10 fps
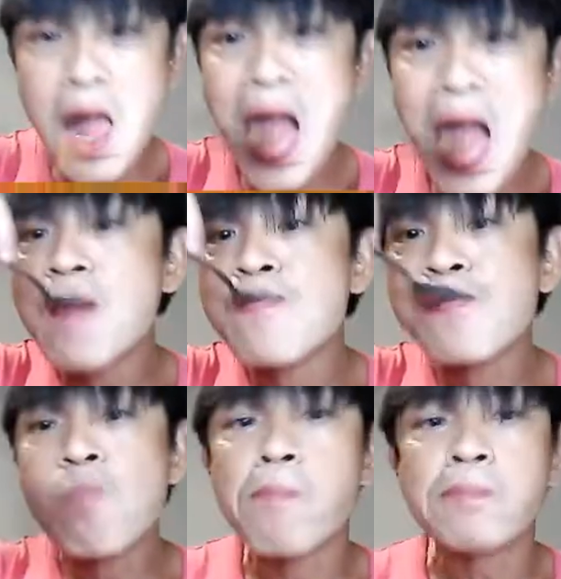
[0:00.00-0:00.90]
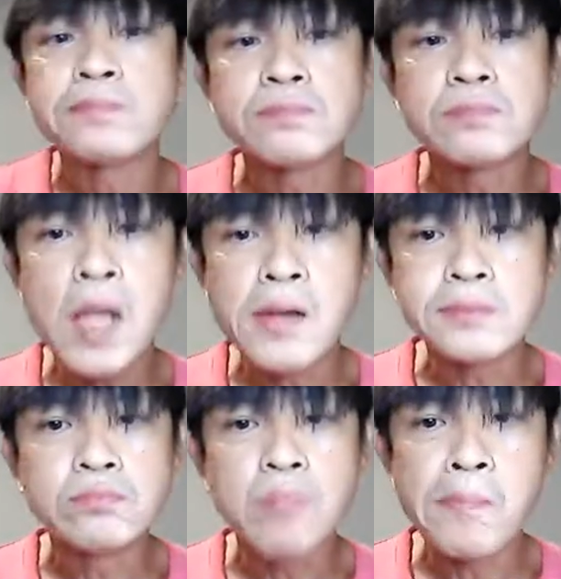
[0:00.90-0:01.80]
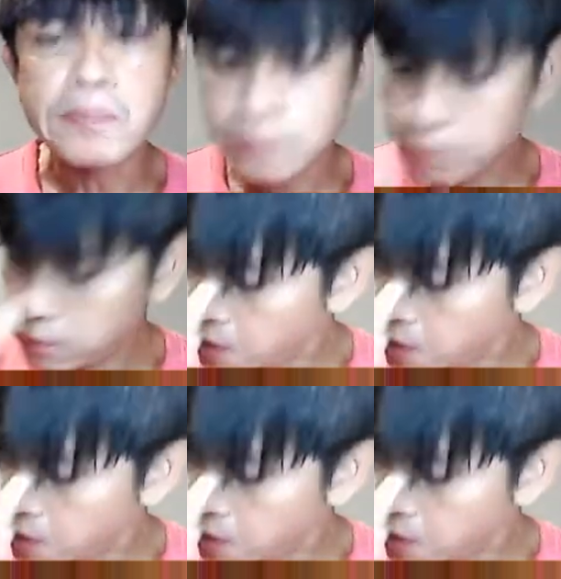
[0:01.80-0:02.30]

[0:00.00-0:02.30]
don't use our protein. It's sort of like storing up